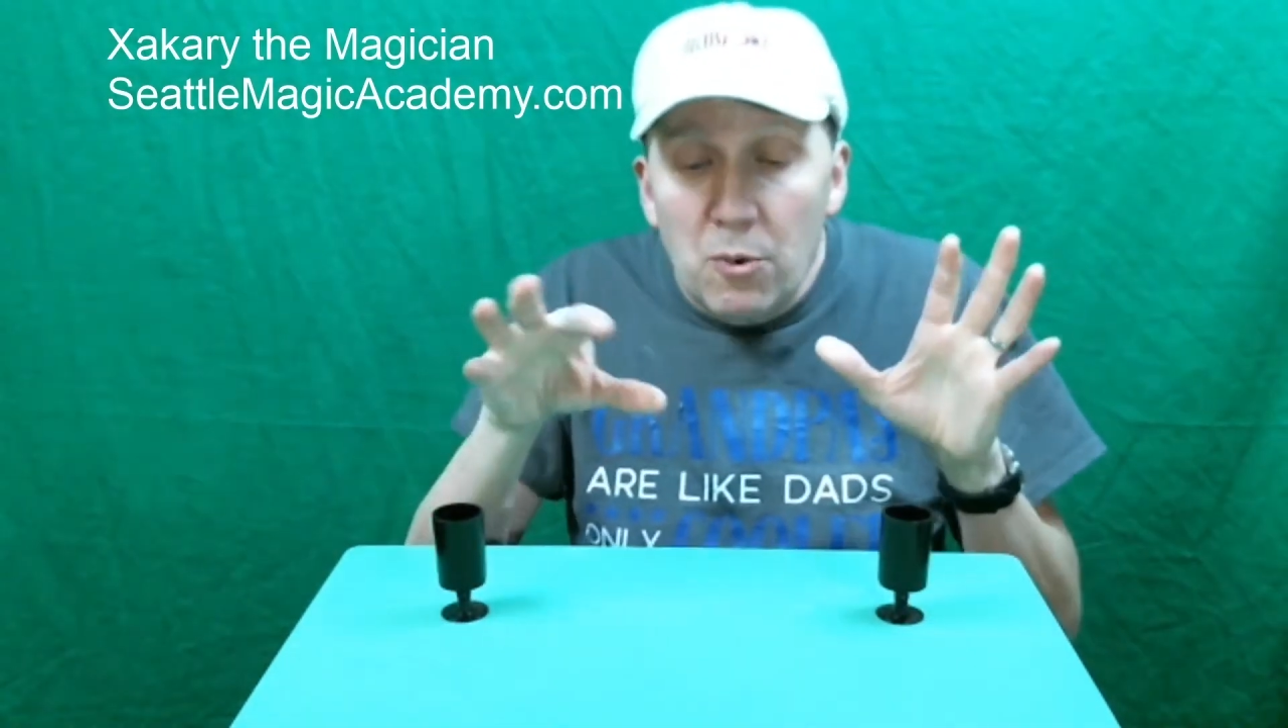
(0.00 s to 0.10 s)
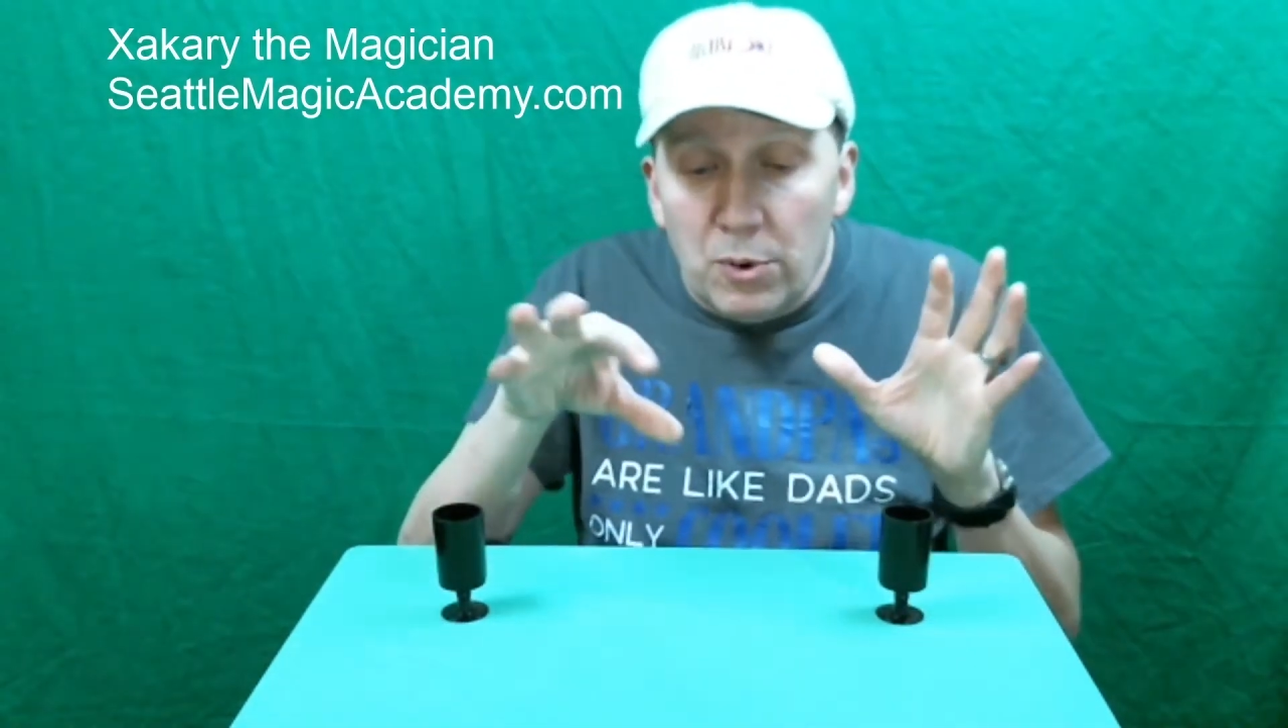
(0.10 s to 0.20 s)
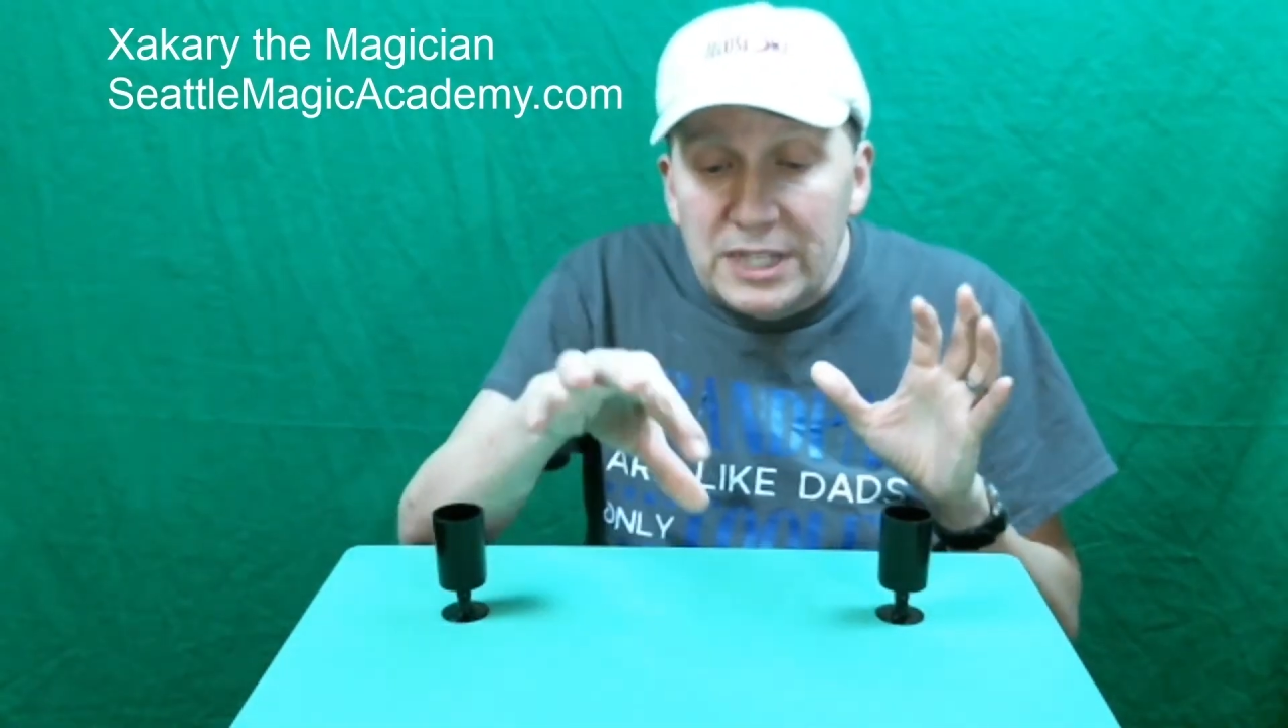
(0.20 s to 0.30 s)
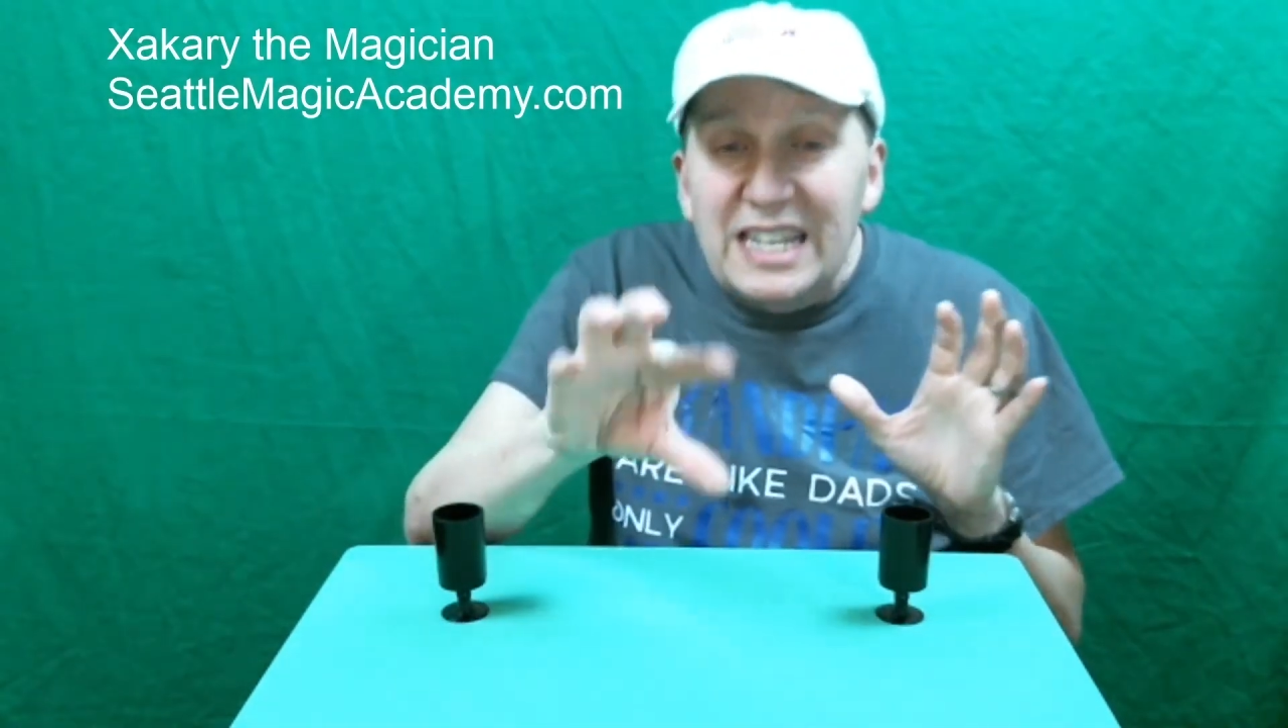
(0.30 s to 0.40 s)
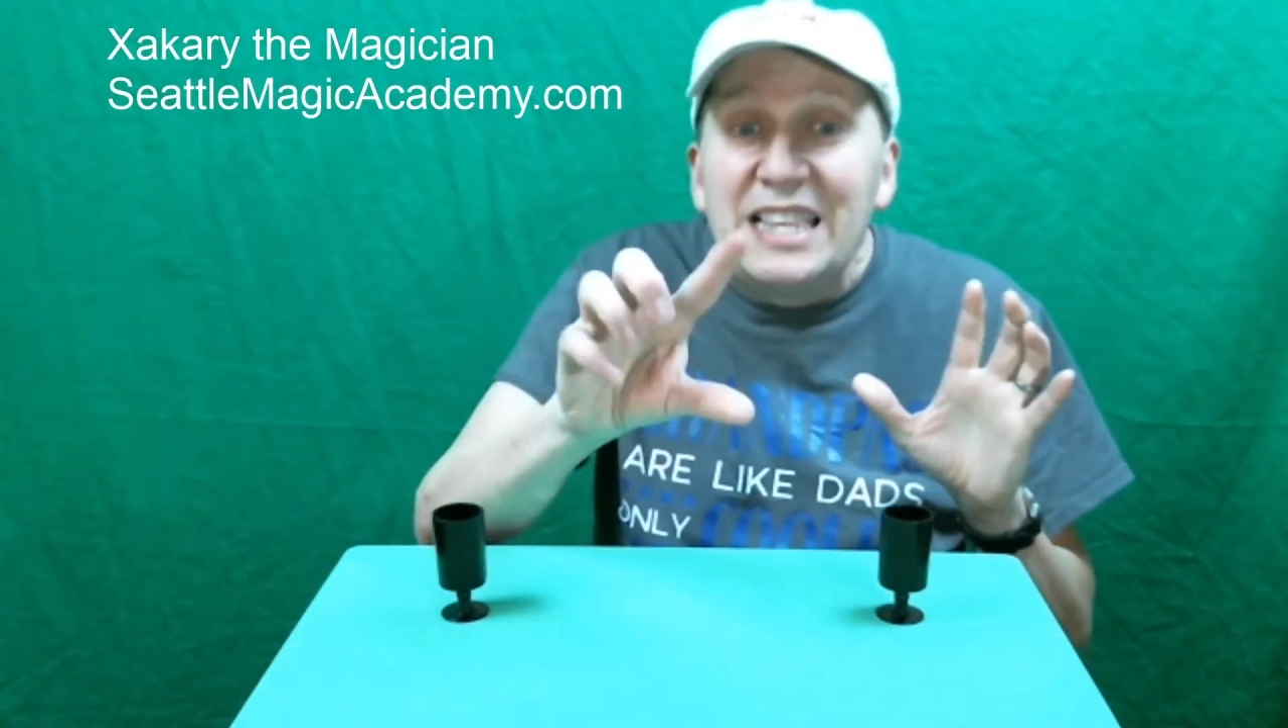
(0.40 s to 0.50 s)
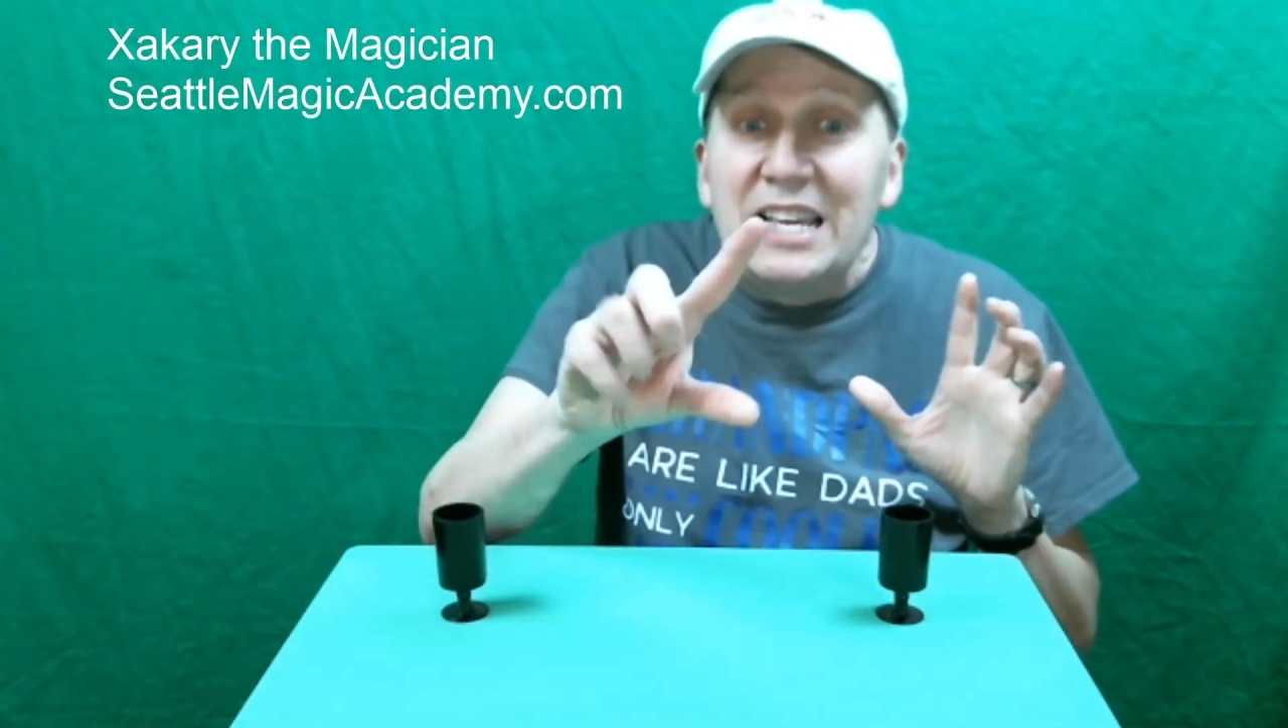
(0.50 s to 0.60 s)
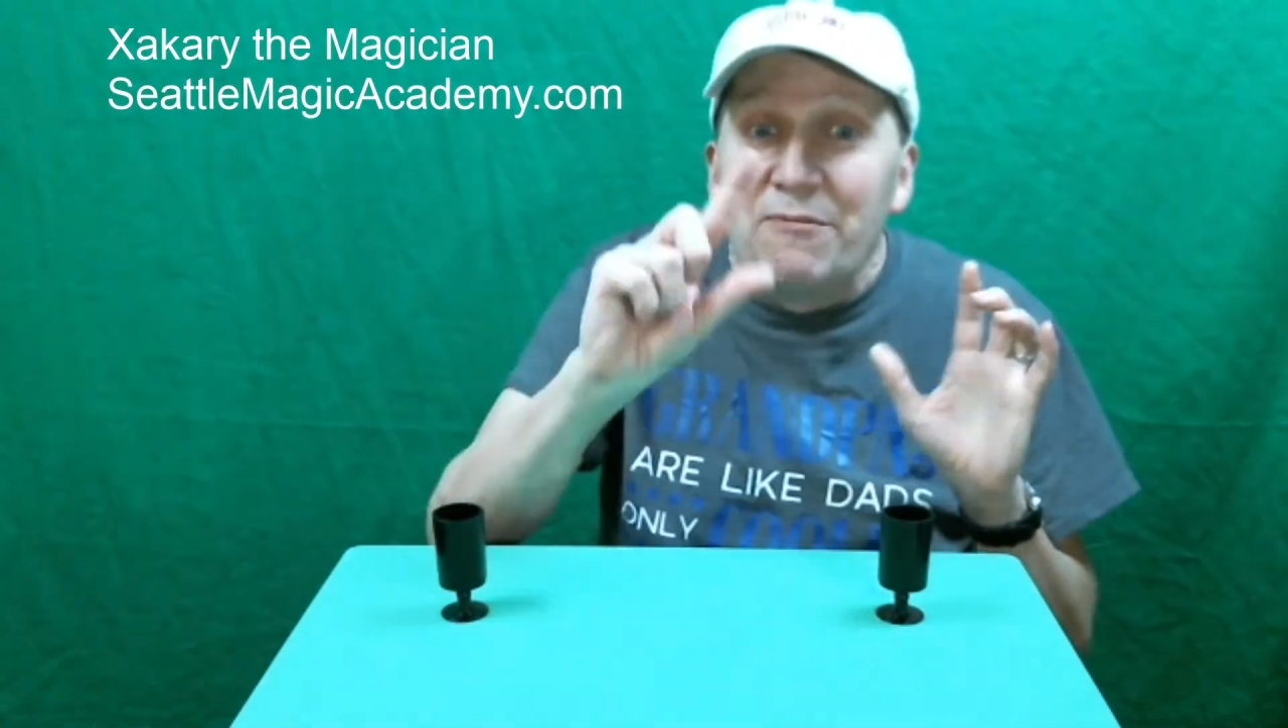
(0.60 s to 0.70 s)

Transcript: we're gonna take the